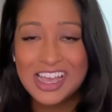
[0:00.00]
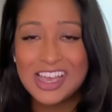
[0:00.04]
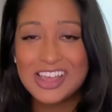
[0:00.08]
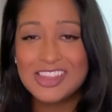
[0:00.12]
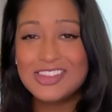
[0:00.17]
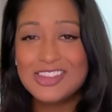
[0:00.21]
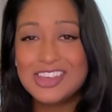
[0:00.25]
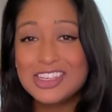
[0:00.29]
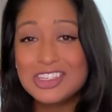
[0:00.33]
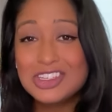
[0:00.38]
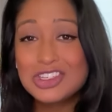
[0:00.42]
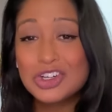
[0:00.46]

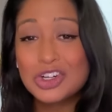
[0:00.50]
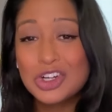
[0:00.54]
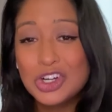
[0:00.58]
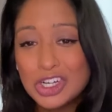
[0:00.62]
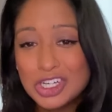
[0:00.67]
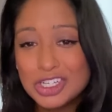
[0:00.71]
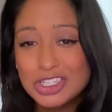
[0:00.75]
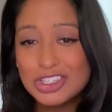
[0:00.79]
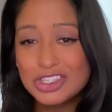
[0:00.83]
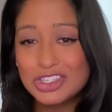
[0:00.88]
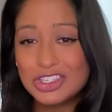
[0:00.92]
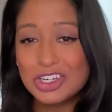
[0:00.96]
This
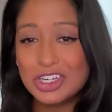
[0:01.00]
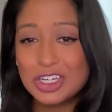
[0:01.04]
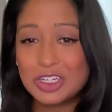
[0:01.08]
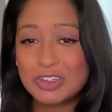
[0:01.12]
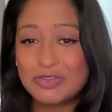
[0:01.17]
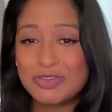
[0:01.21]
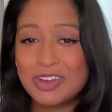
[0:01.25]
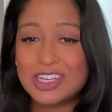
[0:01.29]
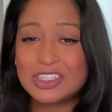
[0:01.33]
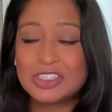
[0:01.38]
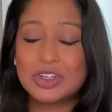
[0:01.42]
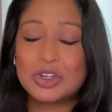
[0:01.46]
could serve
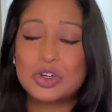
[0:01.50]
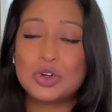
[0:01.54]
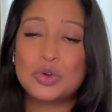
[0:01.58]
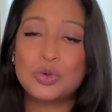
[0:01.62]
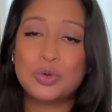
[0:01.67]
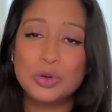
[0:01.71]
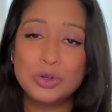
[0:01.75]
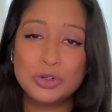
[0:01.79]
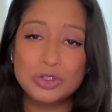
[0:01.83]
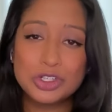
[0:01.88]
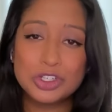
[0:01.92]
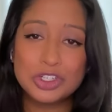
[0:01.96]
as a
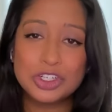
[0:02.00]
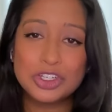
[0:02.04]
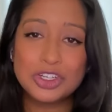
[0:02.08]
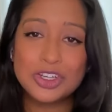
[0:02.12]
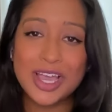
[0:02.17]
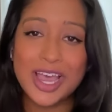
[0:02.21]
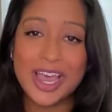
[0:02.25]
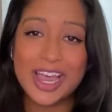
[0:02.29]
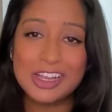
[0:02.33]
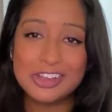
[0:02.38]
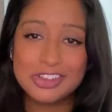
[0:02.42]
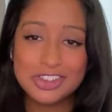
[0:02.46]
crucial
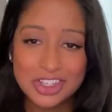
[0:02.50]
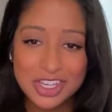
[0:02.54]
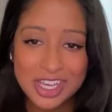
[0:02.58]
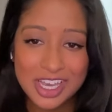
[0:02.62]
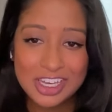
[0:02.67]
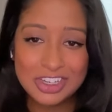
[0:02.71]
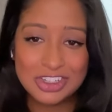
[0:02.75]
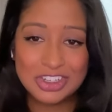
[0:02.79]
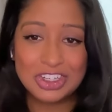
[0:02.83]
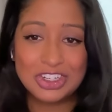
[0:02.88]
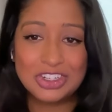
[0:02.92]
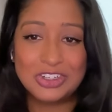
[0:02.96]

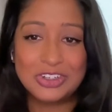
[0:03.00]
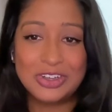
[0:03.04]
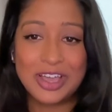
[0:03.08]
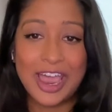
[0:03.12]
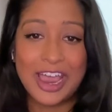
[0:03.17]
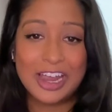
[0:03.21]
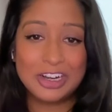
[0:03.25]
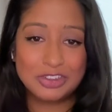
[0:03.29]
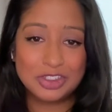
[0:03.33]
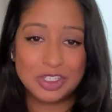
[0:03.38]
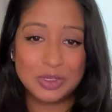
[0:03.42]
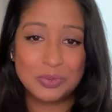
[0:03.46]
educational
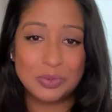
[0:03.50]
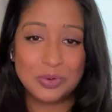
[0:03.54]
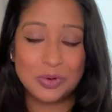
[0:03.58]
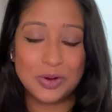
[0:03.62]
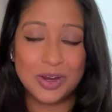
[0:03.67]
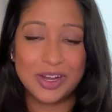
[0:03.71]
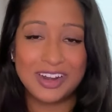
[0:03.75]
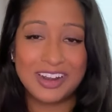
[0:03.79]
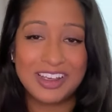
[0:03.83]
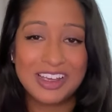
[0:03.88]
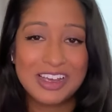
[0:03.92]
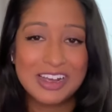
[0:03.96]
entry
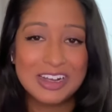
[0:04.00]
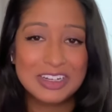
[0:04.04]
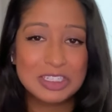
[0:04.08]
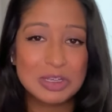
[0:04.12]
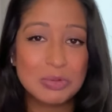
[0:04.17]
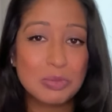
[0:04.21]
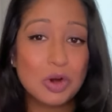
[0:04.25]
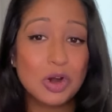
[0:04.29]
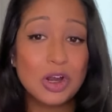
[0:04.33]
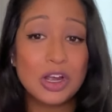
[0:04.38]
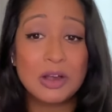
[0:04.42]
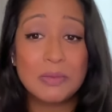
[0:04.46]
point to
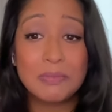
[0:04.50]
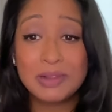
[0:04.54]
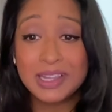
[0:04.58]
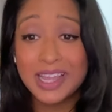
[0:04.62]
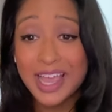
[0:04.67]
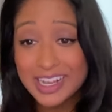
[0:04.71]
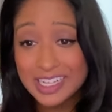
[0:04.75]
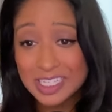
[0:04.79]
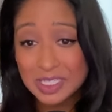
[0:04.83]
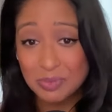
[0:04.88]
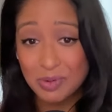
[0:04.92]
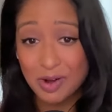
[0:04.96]
more
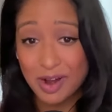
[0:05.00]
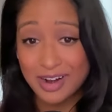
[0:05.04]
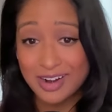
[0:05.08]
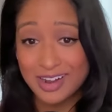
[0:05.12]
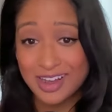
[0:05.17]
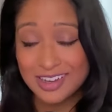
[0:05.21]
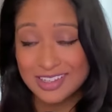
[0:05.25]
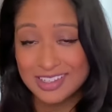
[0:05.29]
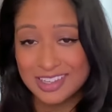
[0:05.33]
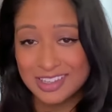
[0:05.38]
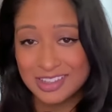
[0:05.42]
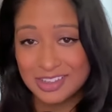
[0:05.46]
complex
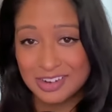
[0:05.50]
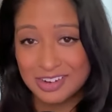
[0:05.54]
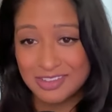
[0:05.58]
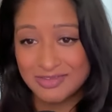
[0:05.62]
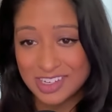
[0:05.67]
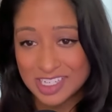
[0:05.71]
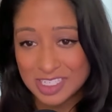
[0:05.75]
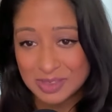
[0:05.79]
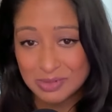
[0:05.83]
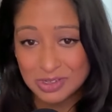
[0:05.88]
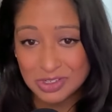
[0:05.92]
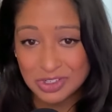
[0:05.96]
products in their
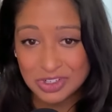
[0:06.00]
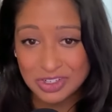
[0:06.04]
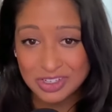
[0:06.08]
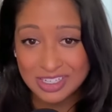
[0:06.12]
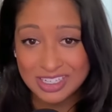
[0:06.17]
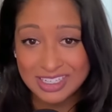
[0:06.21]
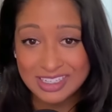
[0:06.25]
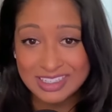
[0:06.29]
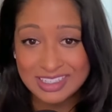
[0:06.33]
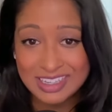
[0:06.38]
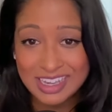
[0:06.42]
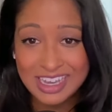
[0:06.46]
investment
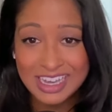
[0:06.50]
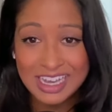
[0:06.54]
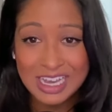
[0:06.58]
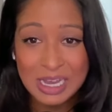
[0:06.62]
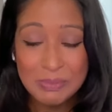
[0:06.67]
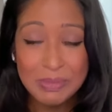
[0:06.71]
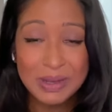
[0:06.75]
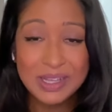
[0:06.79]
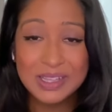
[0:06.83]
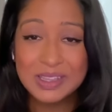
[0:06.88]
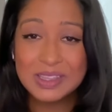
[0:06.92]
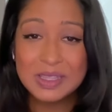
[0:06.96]
journeys.
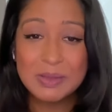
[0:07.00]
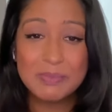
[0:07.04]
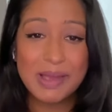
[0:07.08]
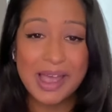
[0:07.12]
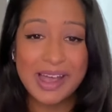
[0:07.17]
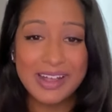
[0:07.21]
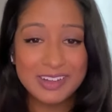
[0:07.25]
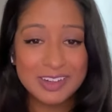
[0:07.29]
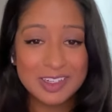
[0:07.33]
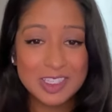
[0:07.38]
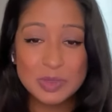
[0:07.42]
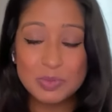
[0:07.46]
But the
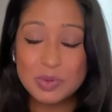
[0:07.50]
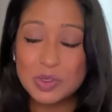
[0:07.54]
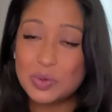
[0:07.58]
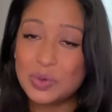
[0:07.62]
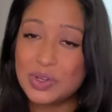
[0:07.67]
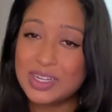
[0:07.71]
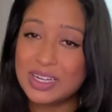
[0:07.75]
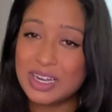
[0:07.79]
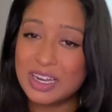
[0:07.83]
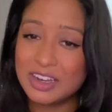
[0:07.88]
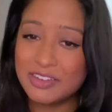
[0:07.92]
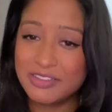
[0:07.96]
balance
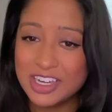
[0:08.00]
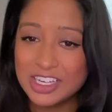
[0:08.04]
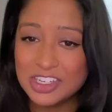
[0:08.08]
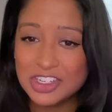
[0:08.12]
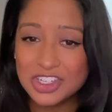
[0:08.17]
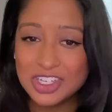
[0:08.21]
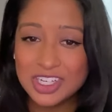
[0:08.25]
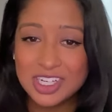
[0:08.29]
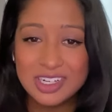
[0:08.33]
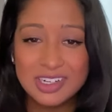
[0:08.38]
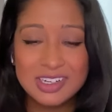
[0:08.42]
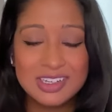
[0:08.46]
between
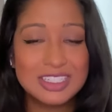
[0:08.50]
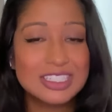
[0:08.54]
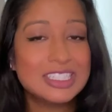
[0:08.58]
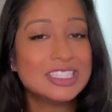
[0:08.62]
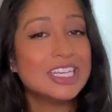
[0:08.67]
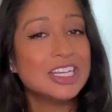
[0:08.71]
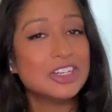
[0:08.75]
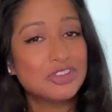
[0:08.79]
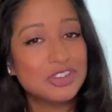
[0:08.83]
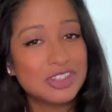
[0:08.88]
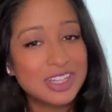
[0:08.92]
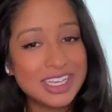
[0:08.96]
innovation,
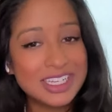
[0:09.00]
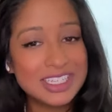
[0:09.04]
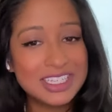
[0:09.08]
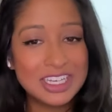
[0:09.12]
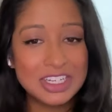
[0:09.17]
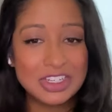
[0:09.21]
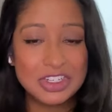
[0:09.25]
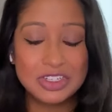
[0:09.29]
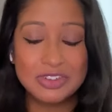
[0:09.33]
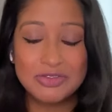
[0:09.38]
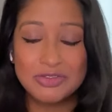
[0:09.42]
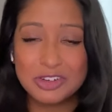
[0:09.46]

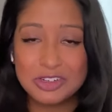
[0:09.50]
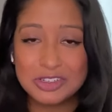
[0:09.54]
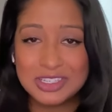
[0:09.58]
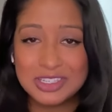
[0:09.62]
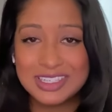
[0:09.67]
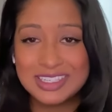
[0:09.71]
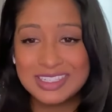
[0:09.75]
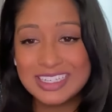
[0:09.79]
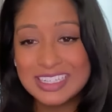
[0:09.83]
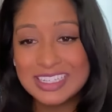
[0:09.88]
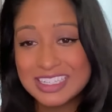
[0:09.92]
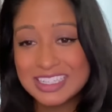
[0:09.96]
centralization versus
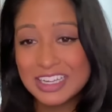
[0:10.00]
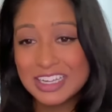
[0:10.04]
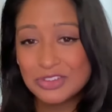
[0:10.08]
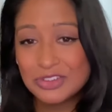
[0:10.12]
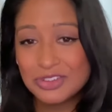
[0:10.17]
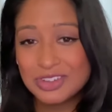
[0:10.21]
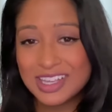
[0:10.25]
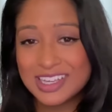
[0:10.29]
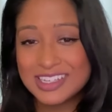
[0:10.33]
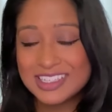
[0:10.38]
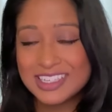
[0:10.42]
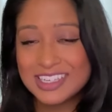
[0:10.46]

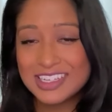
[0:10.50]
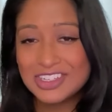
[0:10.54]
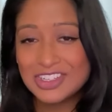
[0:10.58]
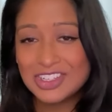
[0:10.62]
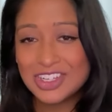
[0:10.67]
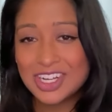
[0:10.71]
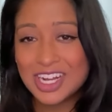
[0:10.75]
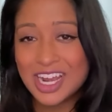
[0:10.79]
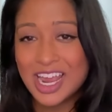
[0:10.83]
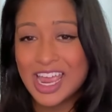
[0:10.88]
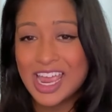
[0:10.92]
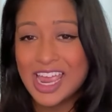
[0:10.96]

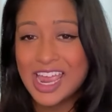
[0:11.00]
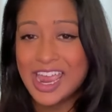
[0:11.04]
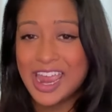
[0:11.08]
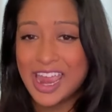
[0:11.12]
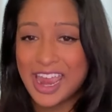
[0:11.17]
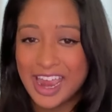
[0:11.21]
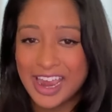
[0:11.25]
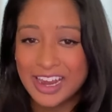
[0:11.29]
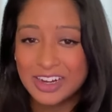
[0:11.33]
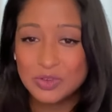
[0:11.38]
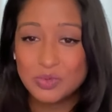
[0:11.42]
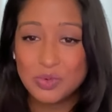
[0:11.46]
decentralization,
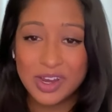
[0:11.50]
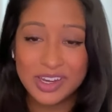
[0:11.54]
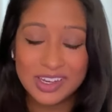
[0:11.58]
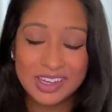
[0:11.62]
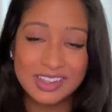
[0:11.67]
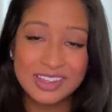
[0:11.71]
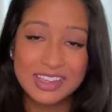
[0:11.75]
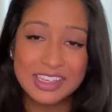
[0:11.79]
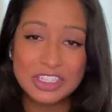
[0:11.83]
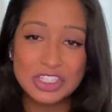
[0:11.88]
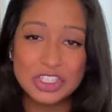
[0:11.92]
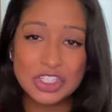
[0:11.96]
and
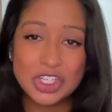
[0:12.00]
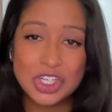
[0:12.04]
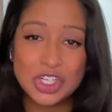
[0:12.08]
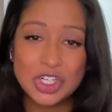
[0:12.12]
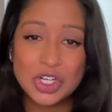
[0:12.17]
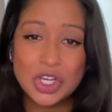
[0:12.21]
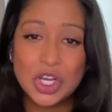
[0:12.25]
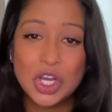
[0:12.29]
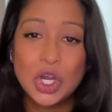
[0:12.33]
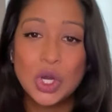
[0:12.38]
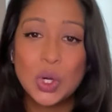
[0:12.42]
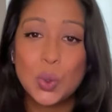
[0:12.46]
regulation
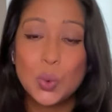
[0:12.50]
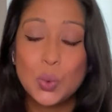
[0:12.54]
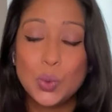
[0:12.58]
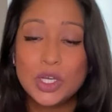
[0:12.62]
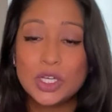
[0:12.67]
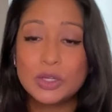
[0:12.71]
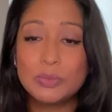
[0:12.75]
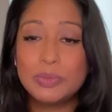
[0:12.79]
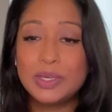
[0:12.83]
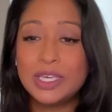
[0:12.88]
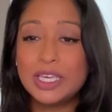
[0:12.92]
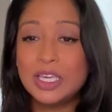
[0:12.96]

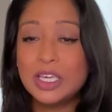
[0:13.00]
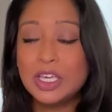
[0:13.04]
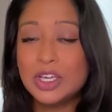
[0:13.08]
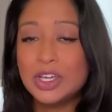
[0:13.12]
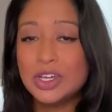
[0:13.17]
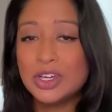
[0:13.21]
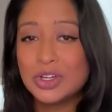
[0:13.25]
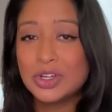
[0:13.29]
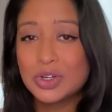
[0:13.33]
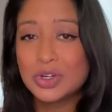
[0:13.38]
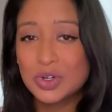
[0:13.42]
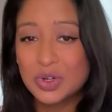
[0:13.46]
will be
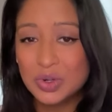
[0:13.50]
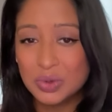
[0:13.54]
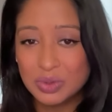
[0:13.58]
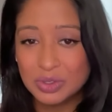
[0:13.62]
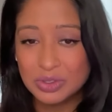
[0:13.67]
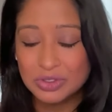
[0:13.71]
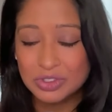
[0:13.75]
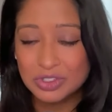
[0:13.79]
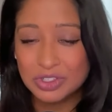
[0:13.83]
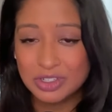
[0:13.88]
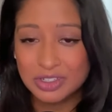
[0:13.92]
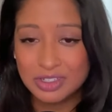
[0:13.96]

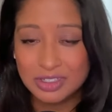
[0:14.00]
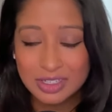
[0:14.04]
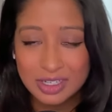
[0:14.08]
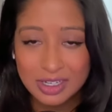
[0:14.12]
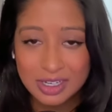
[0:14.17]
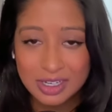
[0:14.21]
crucial.